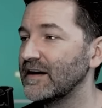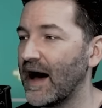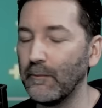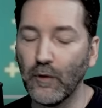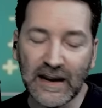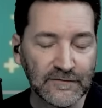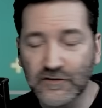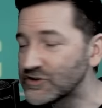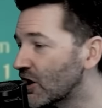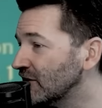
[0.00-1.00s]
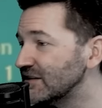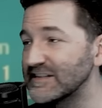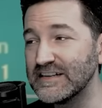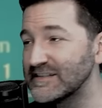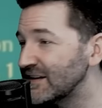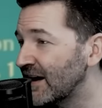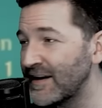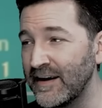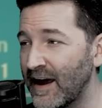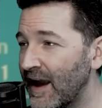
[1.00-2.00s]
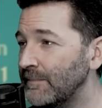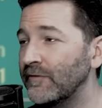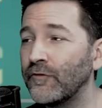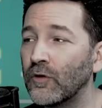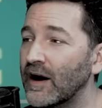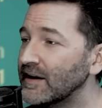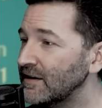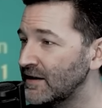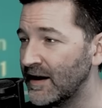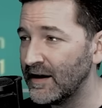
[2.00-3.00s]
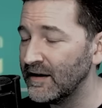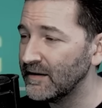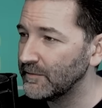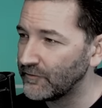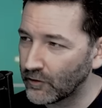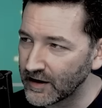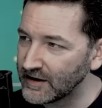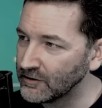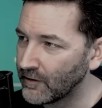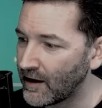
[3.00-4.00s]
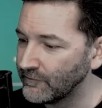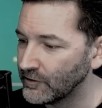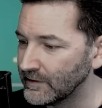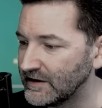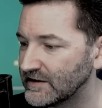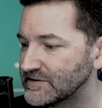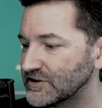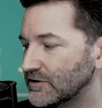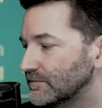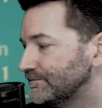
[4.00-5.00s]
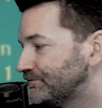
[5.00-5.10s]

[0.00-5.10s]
I'm waiting for Charlotte to get to 999 before I can uh before I can crown Furina. So